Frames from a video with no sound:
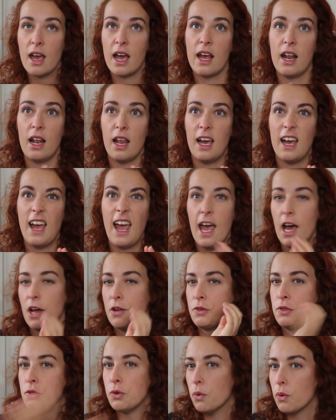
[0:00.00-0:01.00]
and like
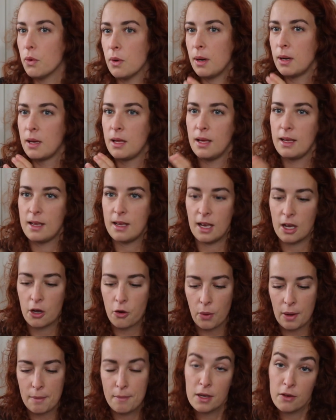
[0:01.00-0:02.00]
outdoor
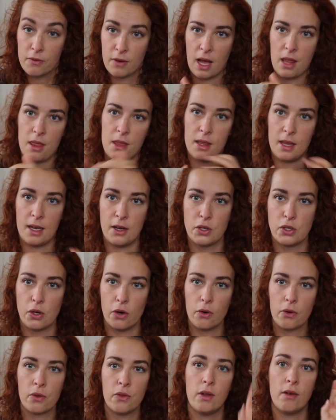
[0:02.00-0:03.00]
equipment rather than
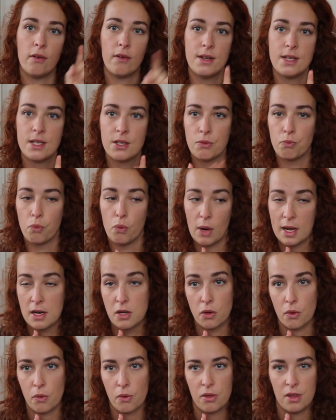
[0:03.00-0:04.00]
dog. There is
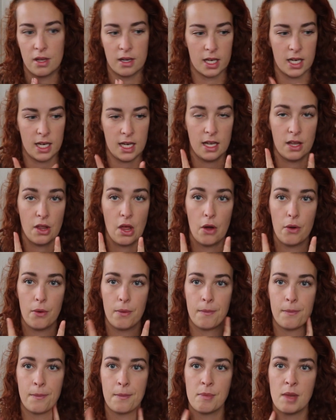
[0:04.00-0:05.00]
one dog thing in here
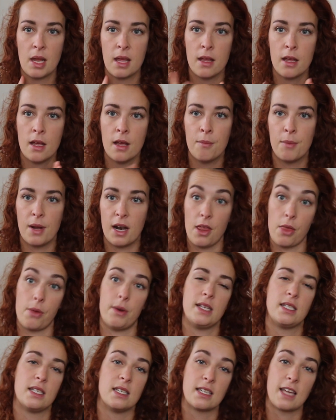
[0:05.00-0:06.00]
though, but
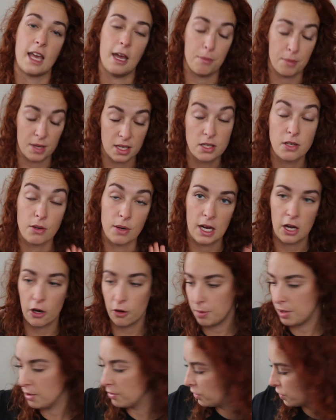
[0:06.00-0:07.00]
otherwise it's camping, so I
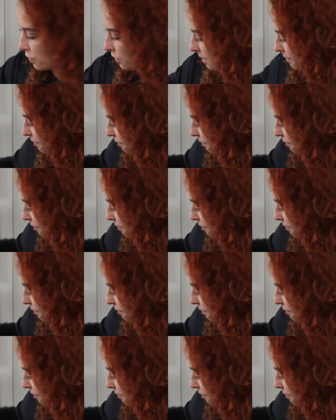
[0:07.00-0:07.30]
hope you enjoy.